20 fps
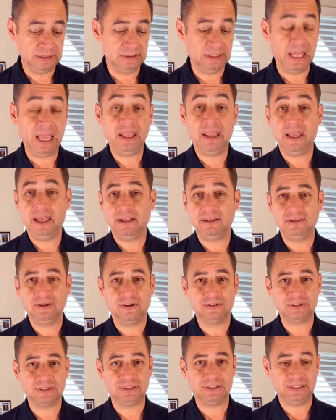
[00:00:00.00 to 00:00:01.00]
They
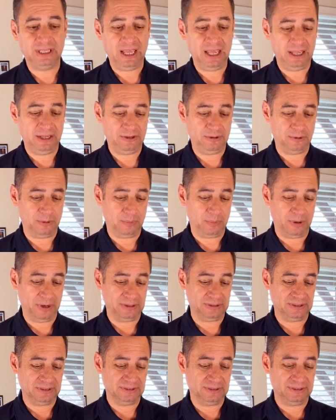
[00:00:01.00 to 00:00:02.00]
cannot stay in your
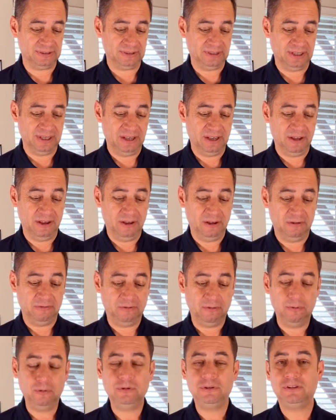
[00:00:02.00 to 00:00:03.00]
presence.
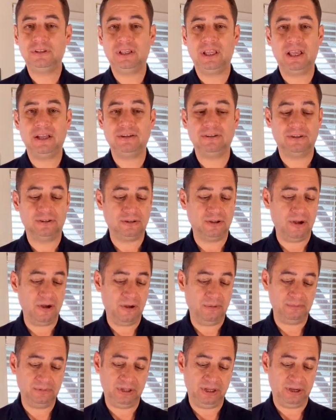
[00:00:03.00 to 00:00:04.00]
Fools cannot
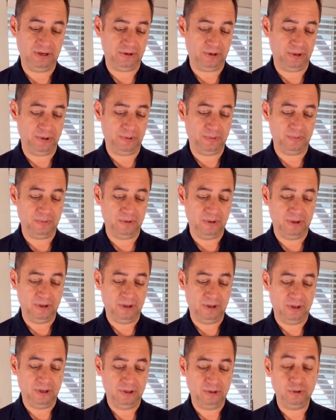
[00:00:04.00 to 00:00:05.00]
come near you.
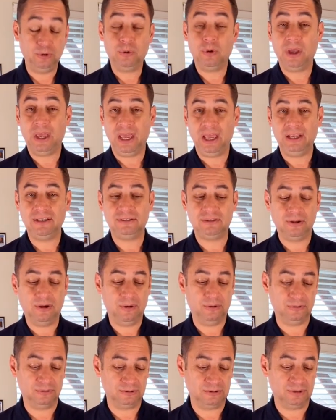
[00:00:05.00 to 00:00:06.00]
You hate
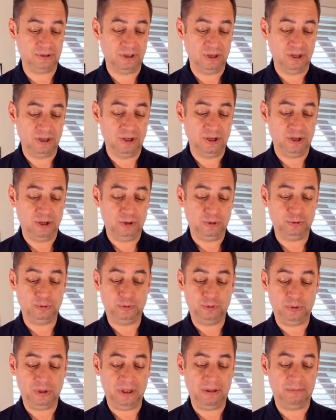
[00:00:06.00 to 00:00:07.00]
those who
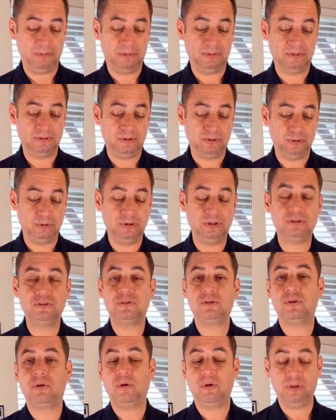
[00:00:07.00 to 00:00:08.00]
do evil. You
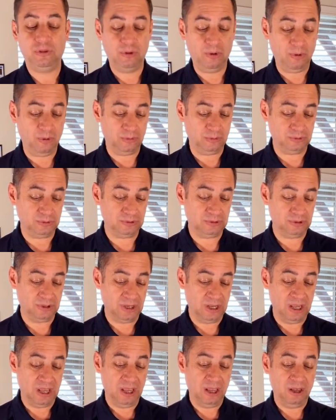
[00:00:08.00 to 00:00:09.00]
destroy those
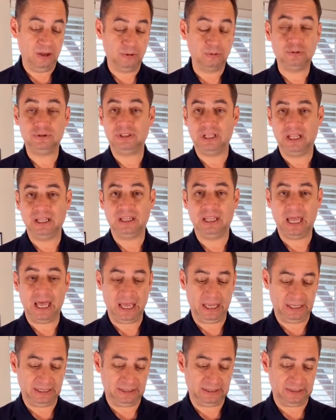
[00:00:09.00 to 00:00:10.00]
who tell
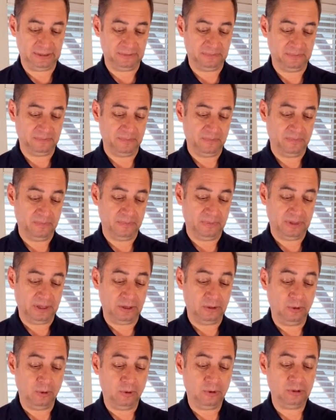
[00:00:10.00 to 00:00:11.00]
lies.
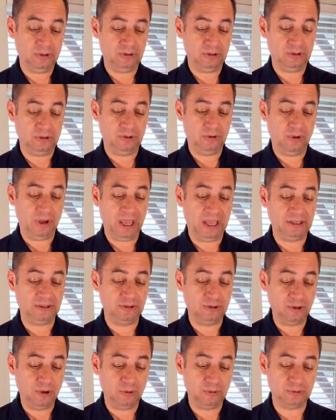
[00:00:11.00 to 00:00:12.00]
Lord, you
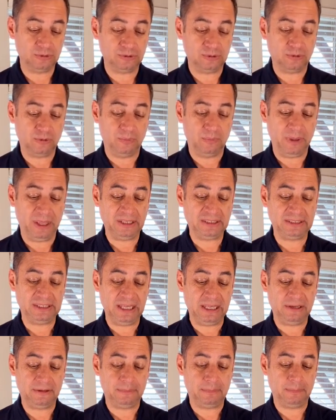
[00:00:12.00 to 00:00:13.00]
hate those who make
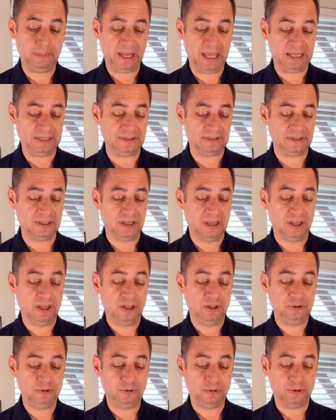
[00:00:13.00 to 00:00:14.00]
secret plans
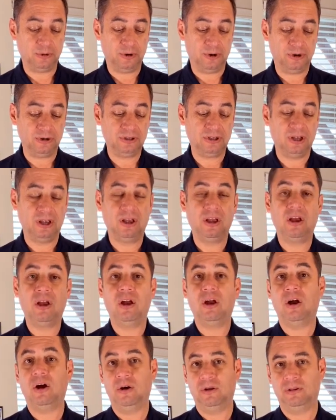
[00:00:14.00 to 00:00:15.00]
to hurt
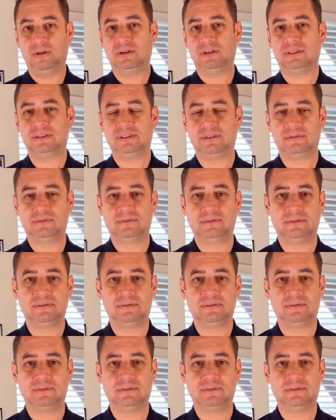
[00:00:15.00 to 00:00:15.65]
others.